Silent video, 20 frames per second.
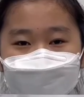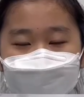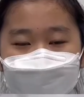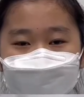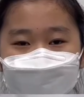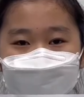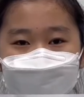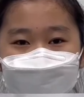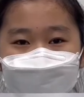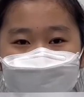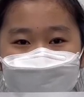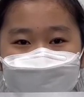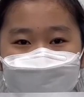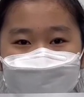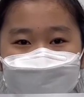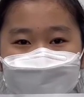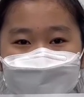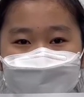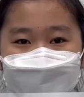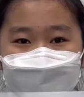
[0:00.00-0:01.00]
I'm
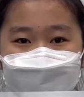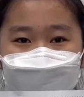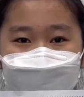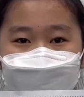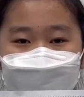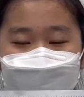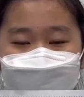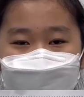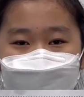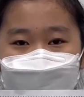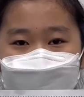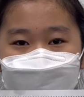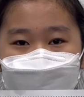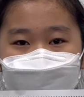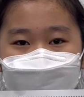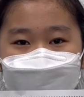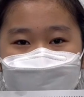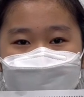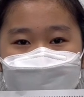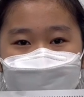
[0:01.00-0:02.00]
Pinky. I learn
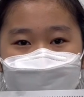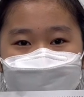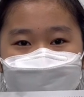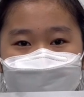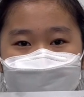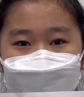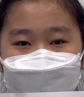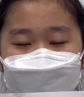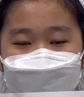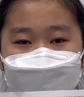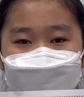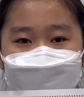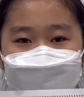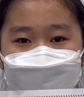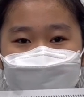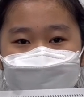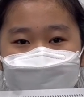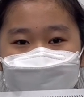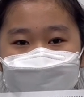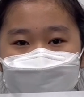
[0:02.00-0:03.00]
many subjects at
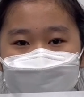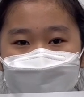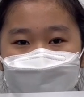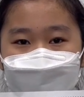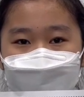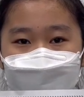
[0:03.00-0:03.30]
school,